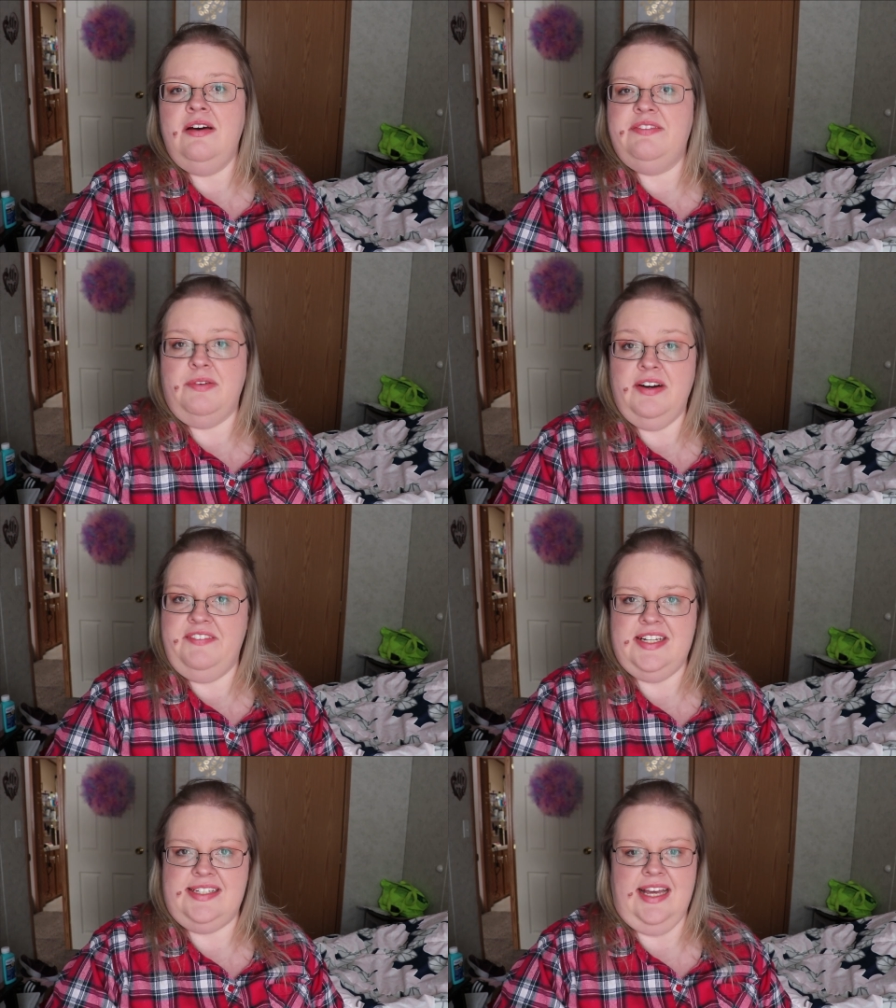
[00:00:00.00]
for a
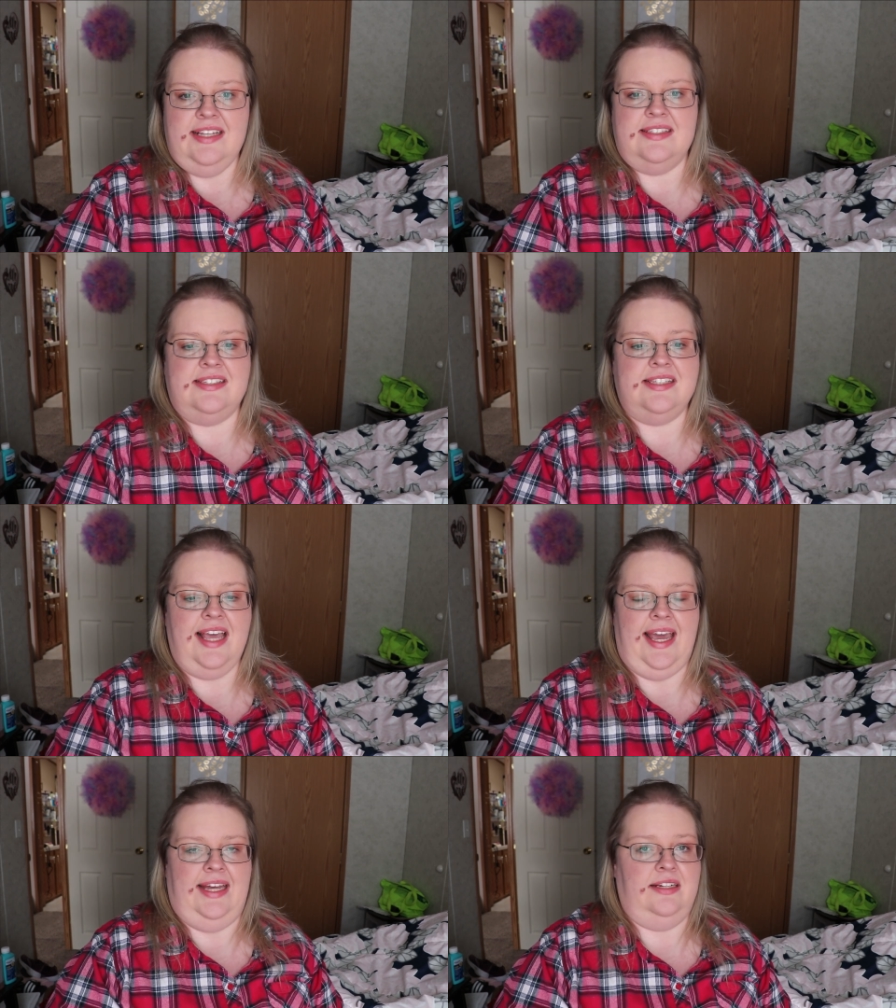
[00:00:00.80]
visit,
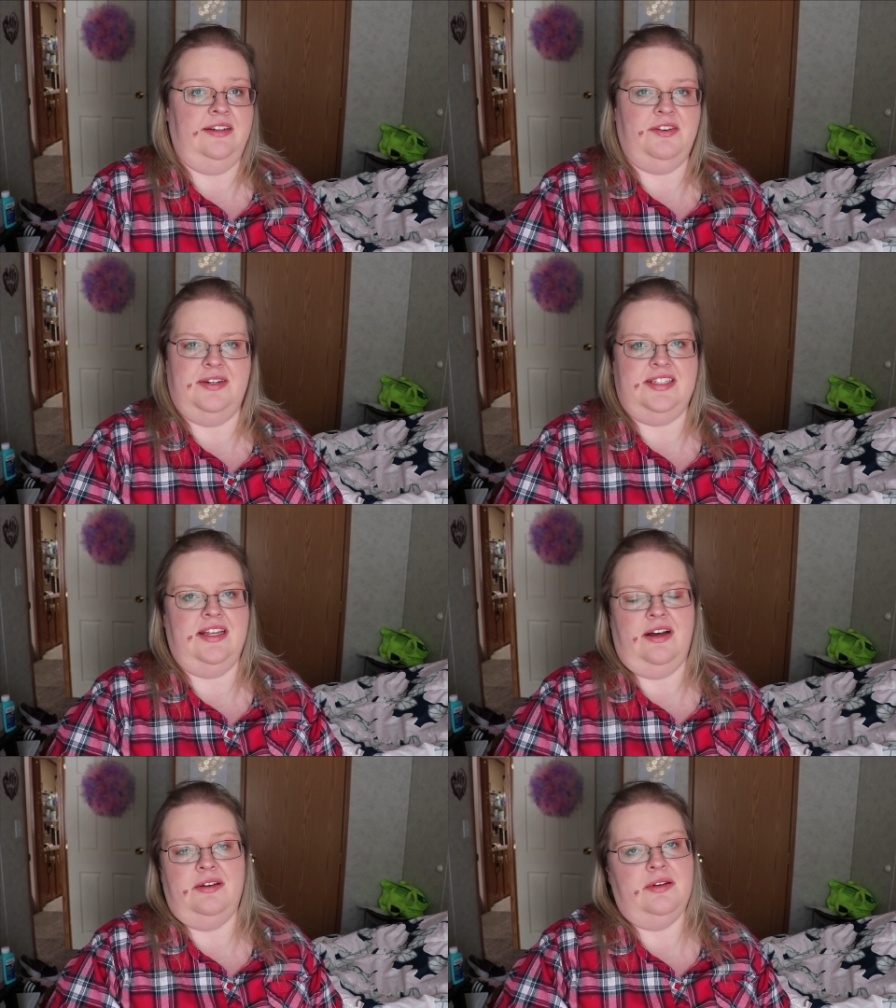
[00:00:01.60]
and of course,
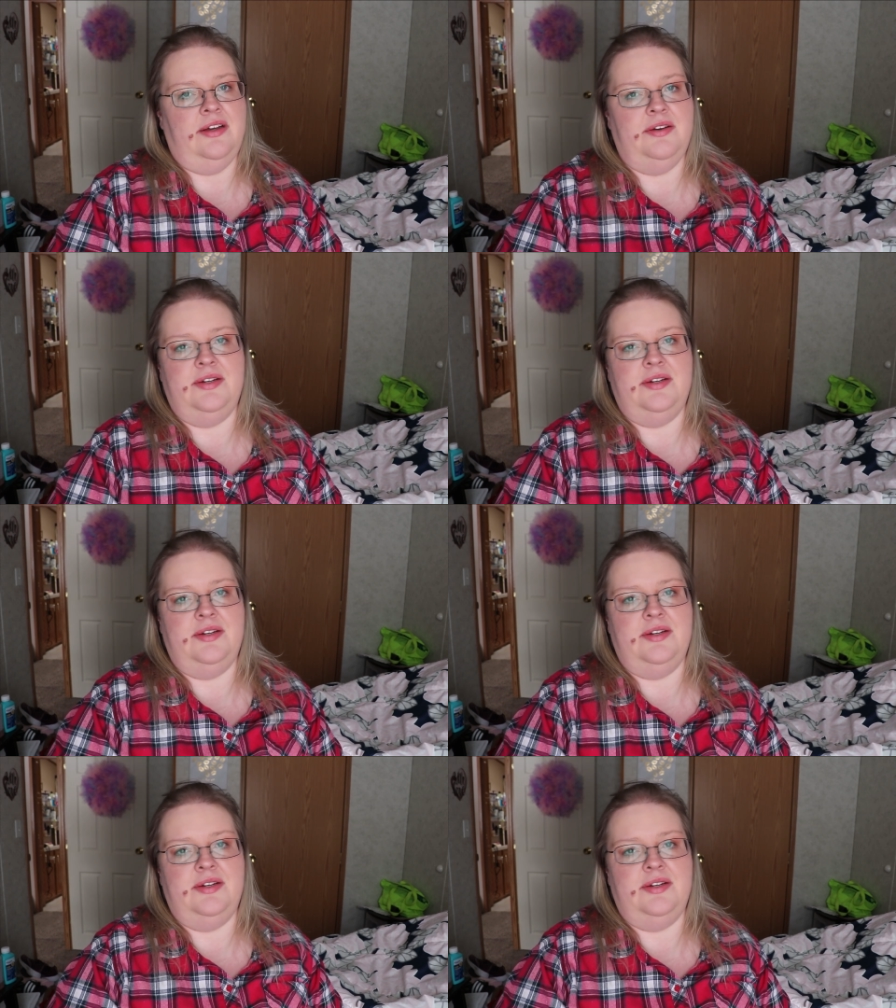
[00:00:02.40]
you know,